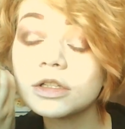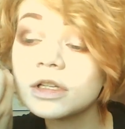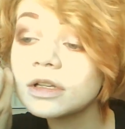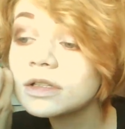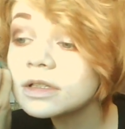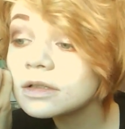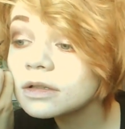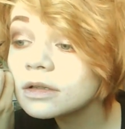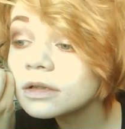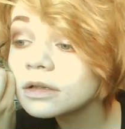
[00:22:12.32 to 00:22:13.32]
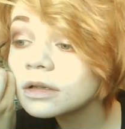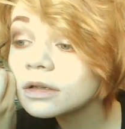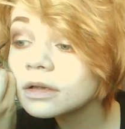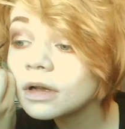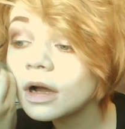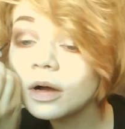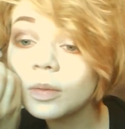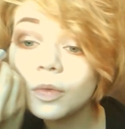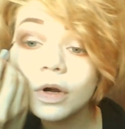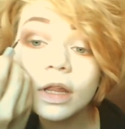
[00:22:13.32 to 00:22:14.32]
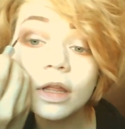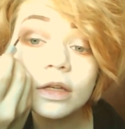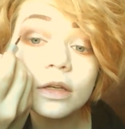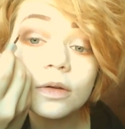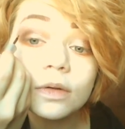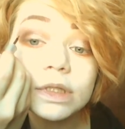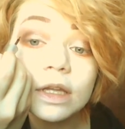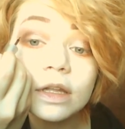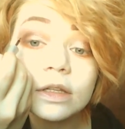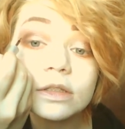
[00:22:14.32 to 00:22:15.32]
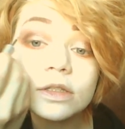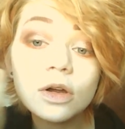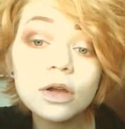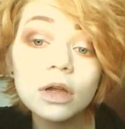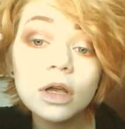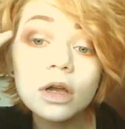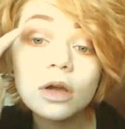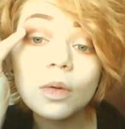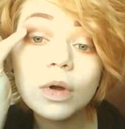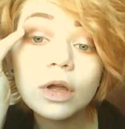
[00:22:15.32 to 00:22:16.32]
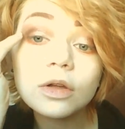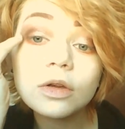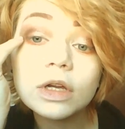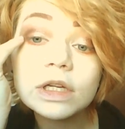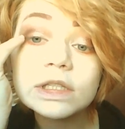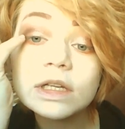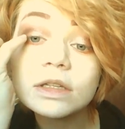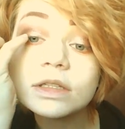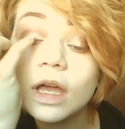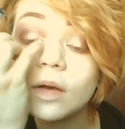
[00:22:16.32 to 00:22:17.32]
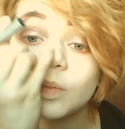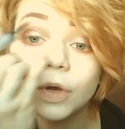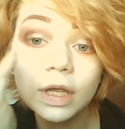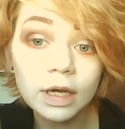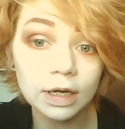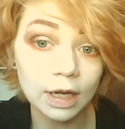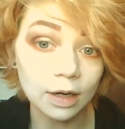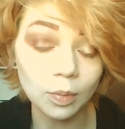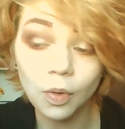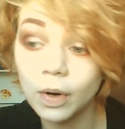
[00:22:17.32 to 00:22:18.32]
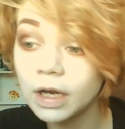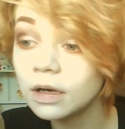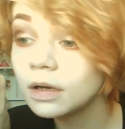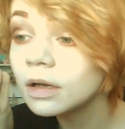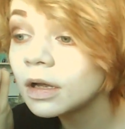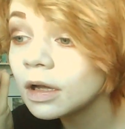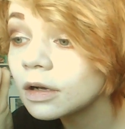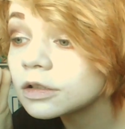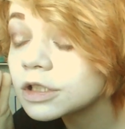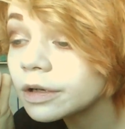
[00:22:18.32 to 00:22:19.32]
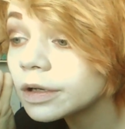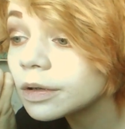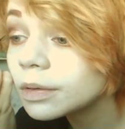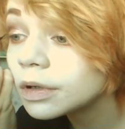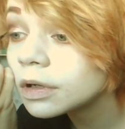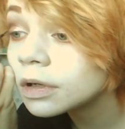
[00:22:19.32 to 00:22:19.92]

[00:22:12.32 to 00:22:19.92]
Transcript: just, what I like to do is I like to start where the crease is and bring it in at a point. I'll show you.